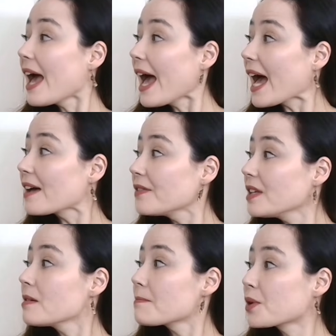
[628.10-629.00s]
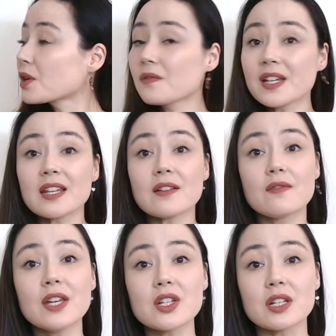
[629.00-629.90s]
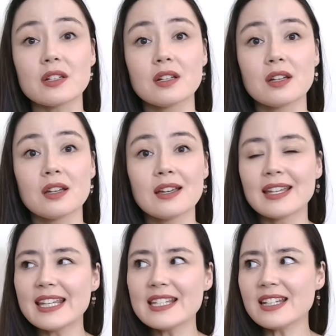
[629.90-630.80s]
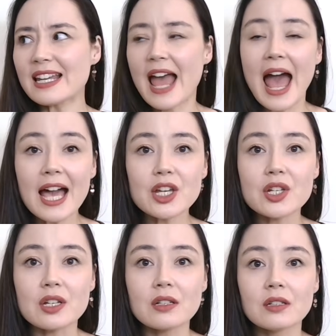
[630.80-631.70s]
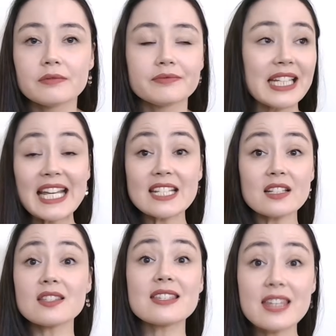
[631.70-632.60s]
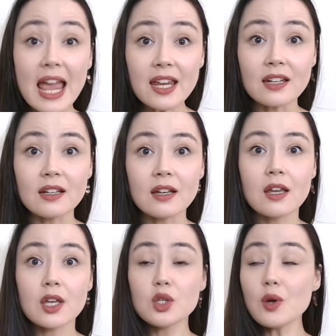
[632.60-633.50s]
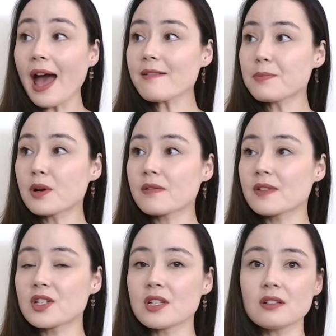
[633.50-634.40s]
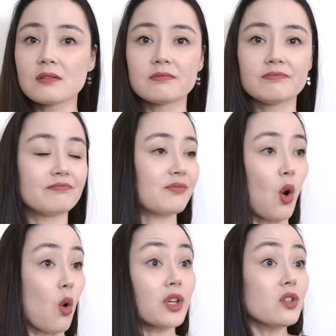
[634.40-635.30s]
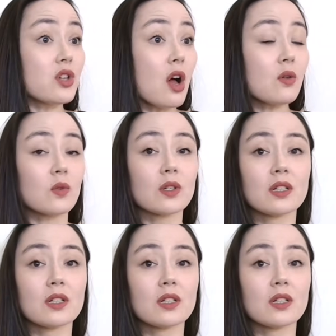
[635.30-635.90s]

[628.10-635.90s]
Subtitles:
Having perfect vision isn't an action, it's a state. You have perfect vision or you don't.